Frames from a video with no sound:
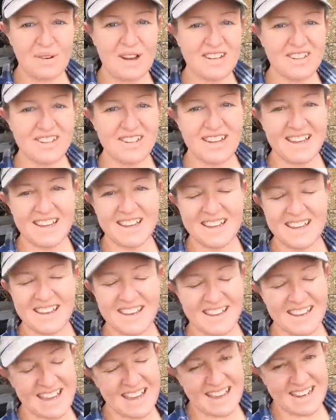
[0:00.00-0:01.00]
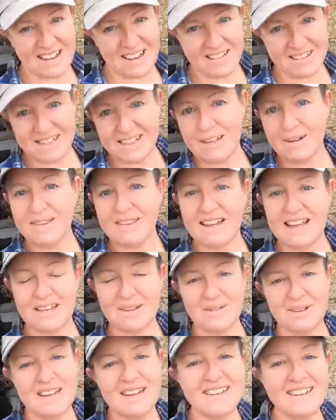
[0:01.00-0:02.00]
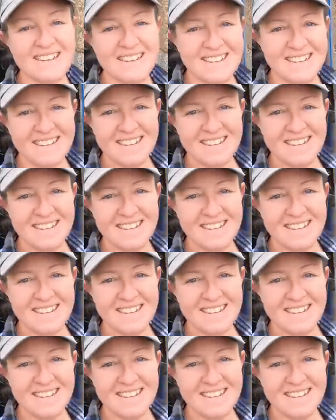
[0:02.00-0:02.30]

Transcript: watching, and I'll see you in the next one.